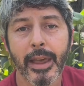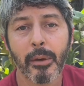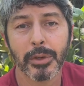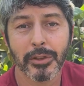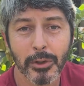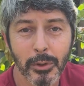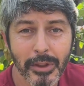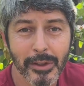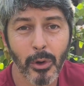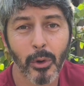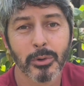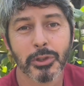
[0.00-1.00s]
that would do this
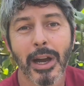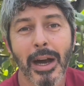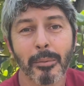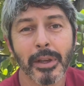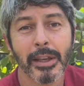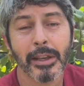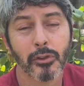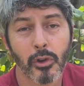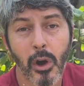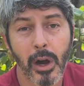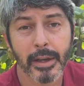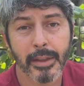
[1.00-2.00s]
whole job is
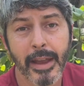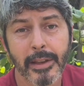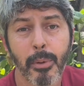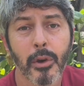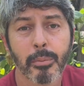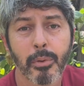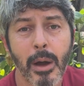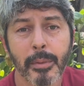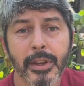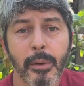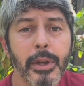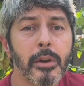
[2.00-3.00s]
gone. And that's part of the problem, is
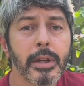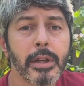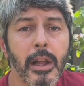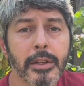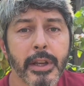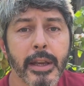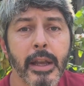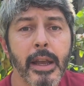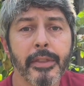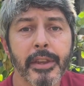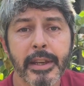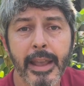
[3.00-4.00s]
that we don't acknowledge that
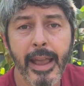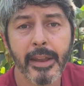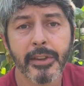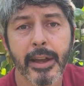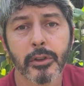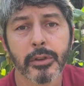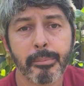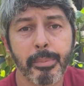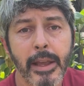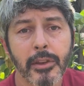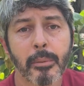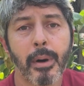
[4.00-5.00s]
the decay cycle is
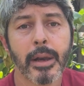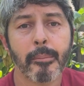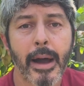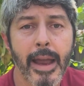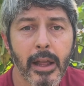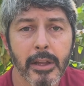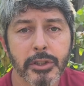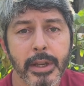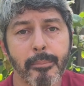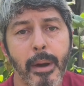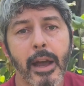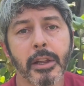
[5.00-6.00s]
based upon a biology
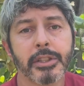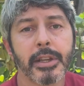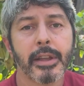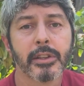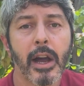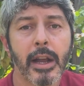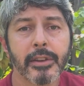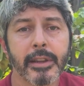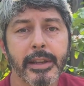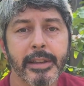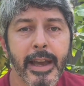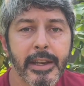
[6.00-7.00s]
that's
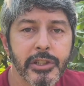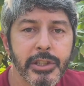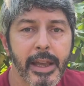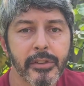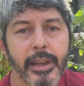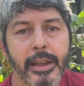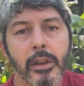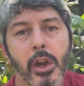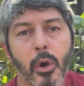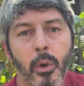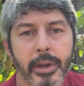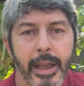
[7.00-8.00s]
constantly digesting
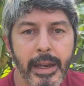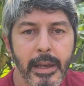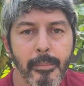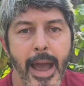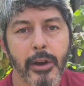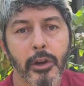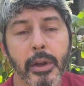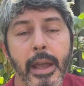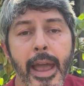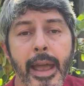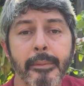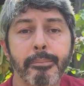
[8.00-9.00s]
organic matter
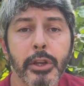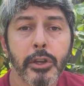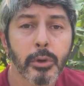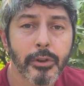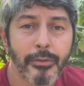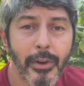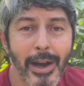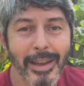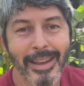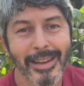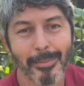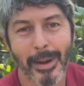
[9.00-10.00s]
and purifying
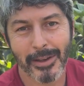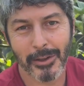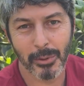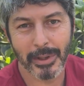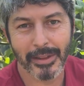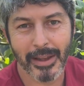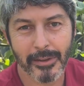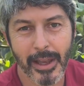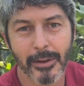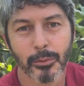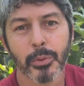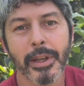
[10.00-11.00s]
it by doing this
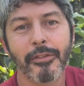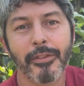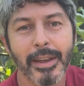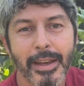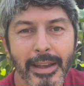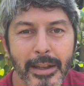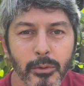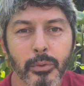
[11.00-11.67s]
and refeeding